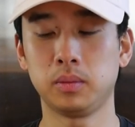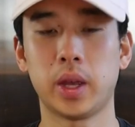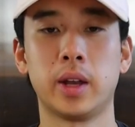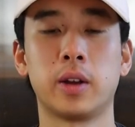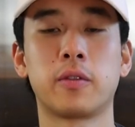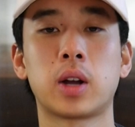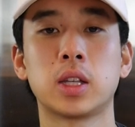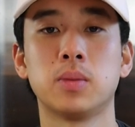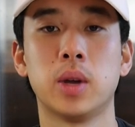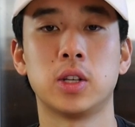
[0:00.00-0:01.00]
And I
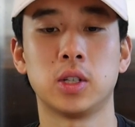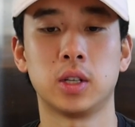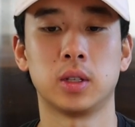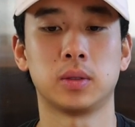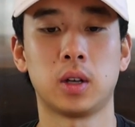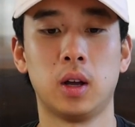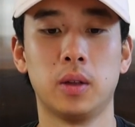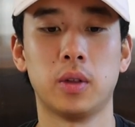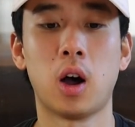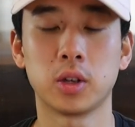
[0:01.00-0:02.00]
forgot to mention,
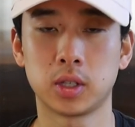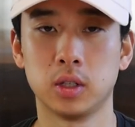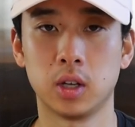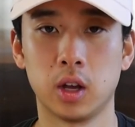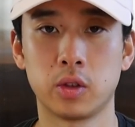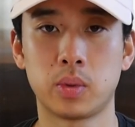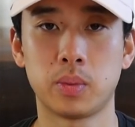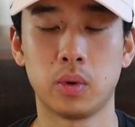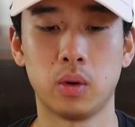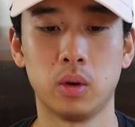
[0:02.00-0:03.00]
also the other
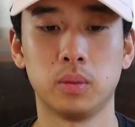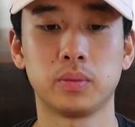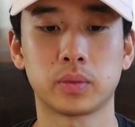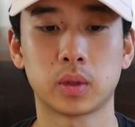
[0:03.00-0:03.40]
people